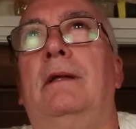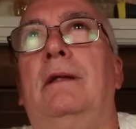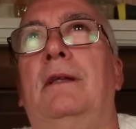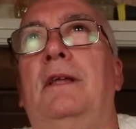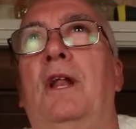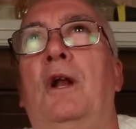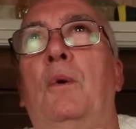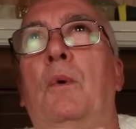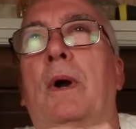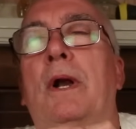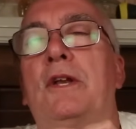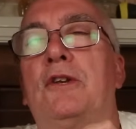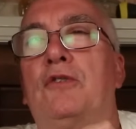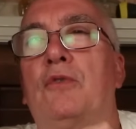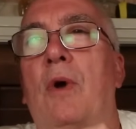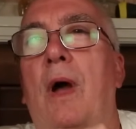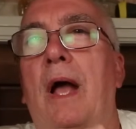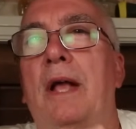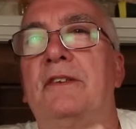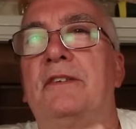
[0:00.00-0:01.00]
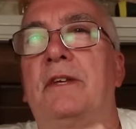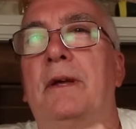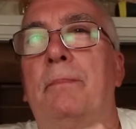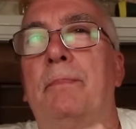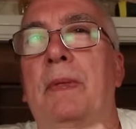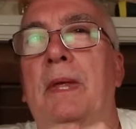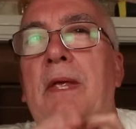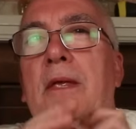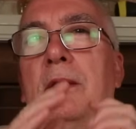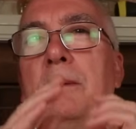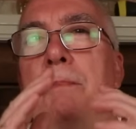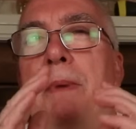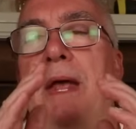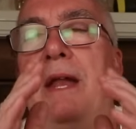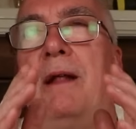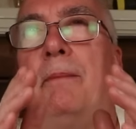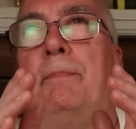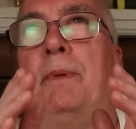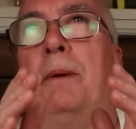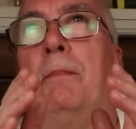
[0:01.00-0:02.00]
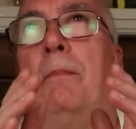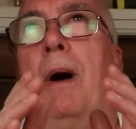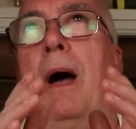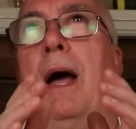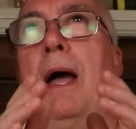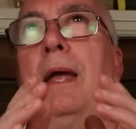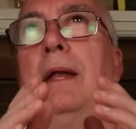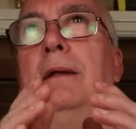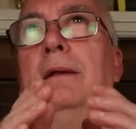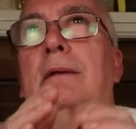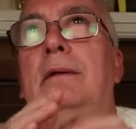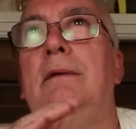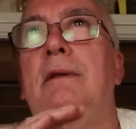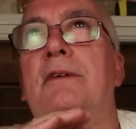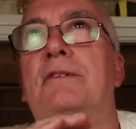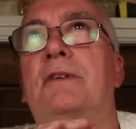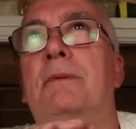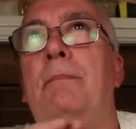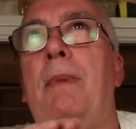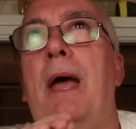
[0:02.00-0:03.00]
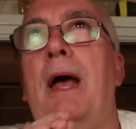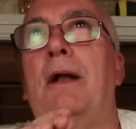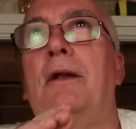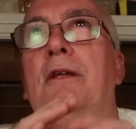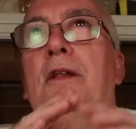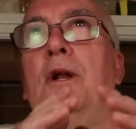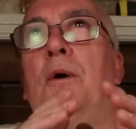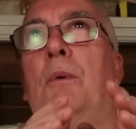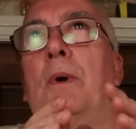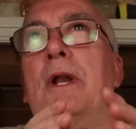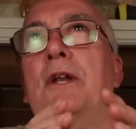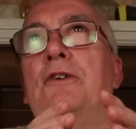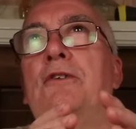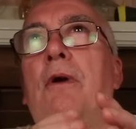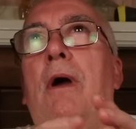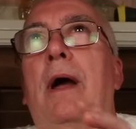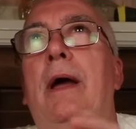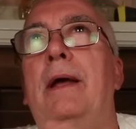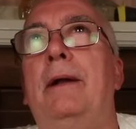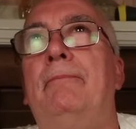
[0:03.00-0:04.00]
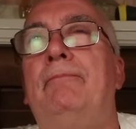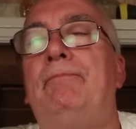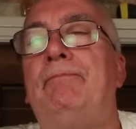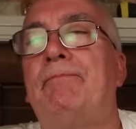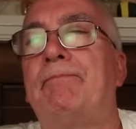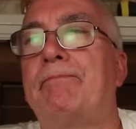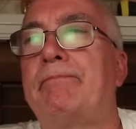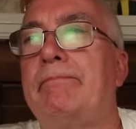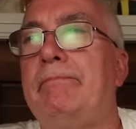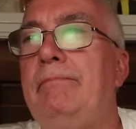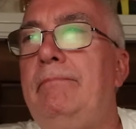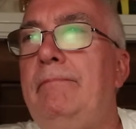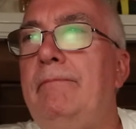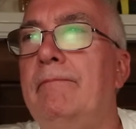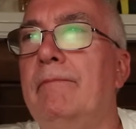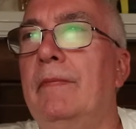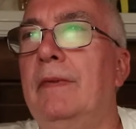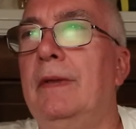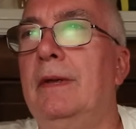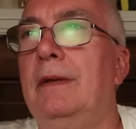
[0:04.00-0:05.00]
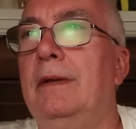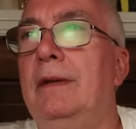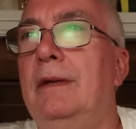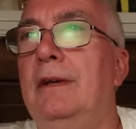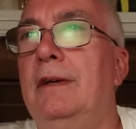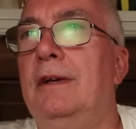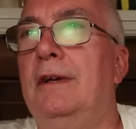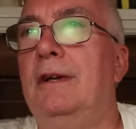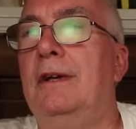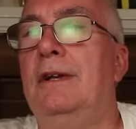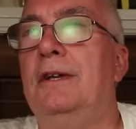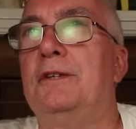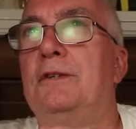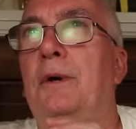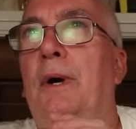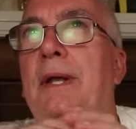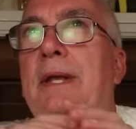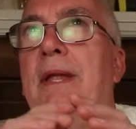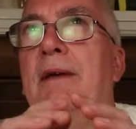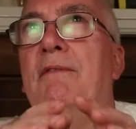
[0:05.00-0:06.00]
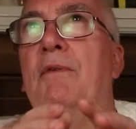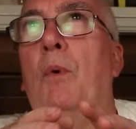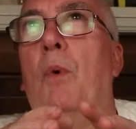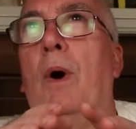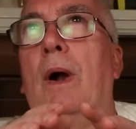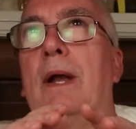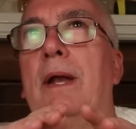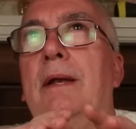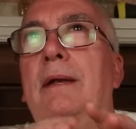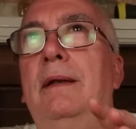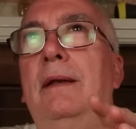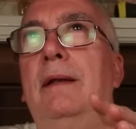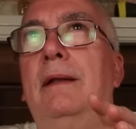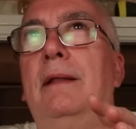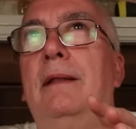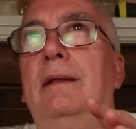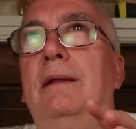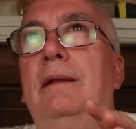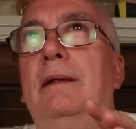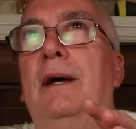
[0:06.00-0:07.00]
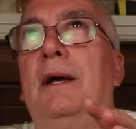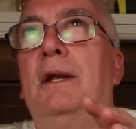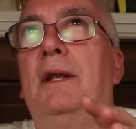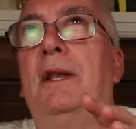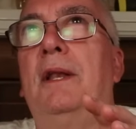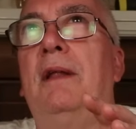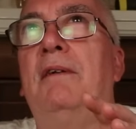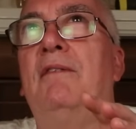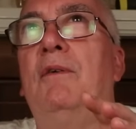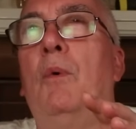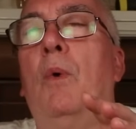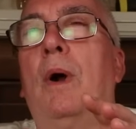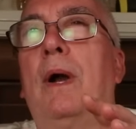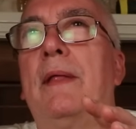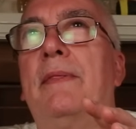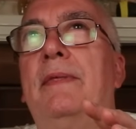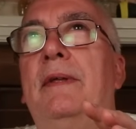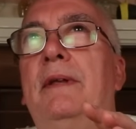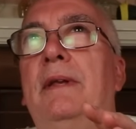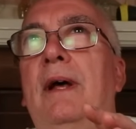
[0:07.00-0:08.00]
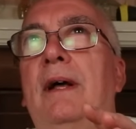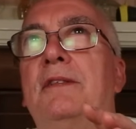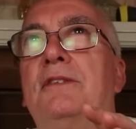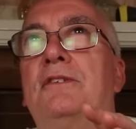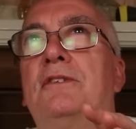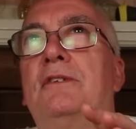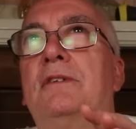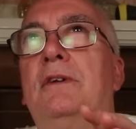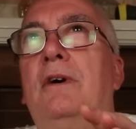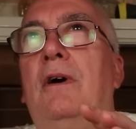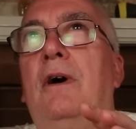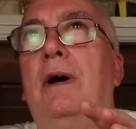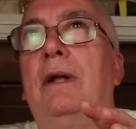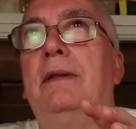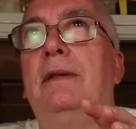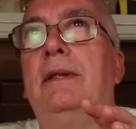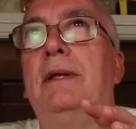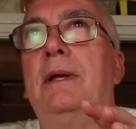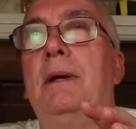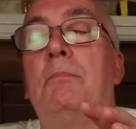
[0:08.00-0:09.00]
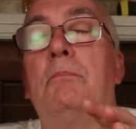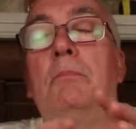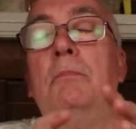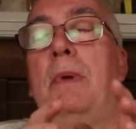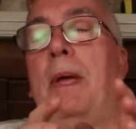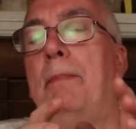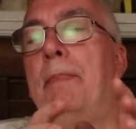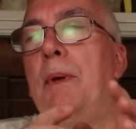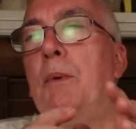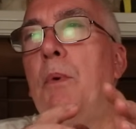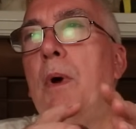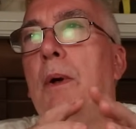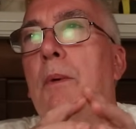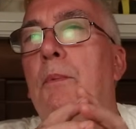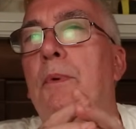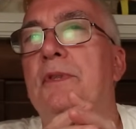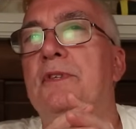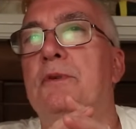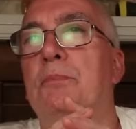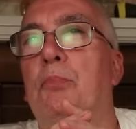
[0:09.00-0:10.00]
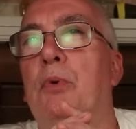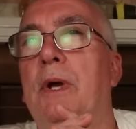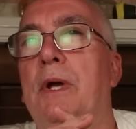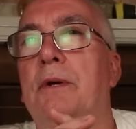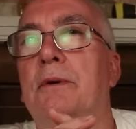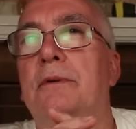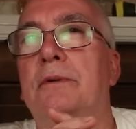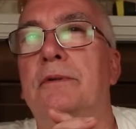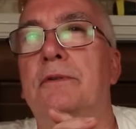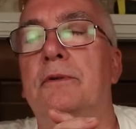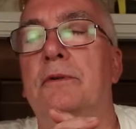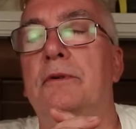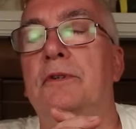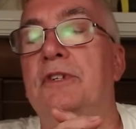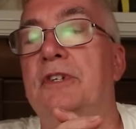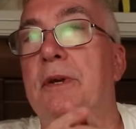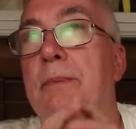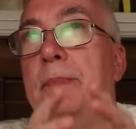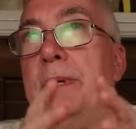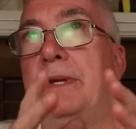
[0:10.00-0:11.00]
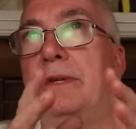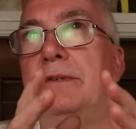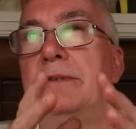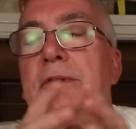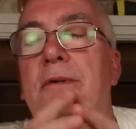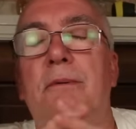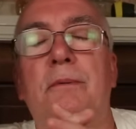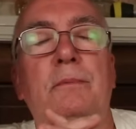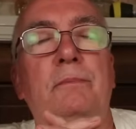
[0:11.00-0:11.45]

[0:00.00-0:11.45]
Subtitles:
You don't want to try something, you made up your mind. It doesn't matter, you don't want to try it. So I never wanted the nuts on maybe with sprinkles or jimmies